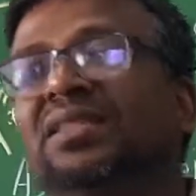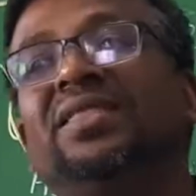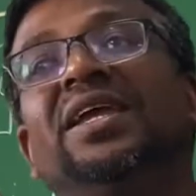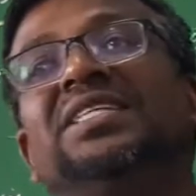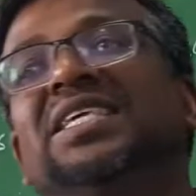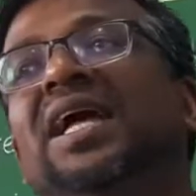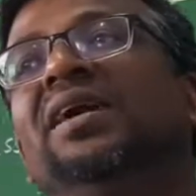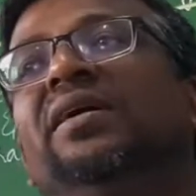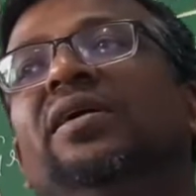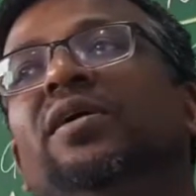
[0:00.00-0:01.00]

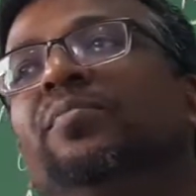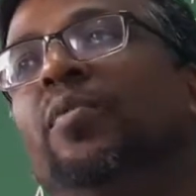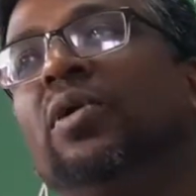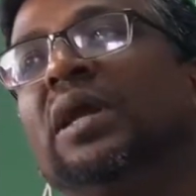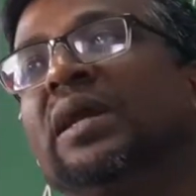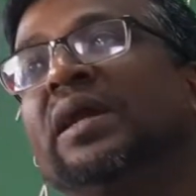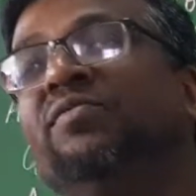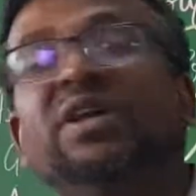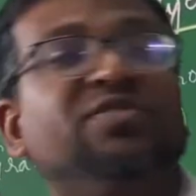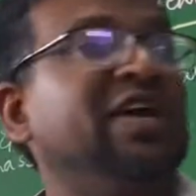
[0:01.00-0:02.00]
3-celled pollen grain,
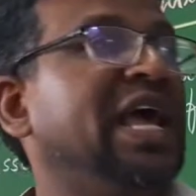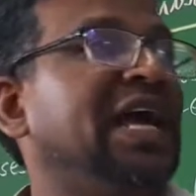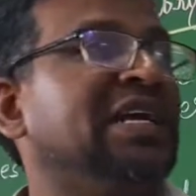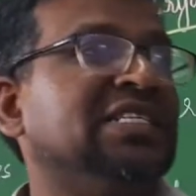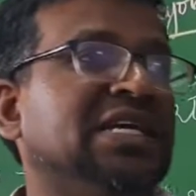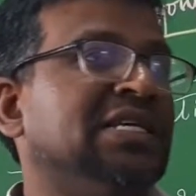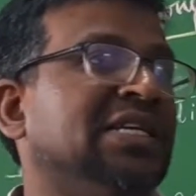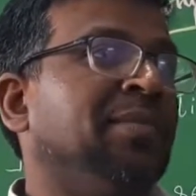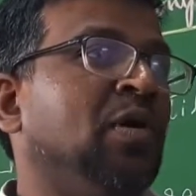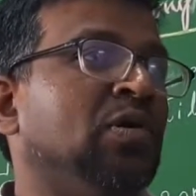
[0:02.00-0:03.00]
which we had discussed
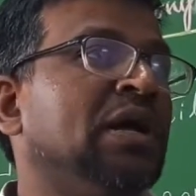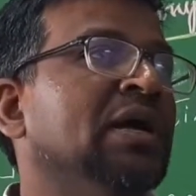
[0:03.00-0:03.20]
about.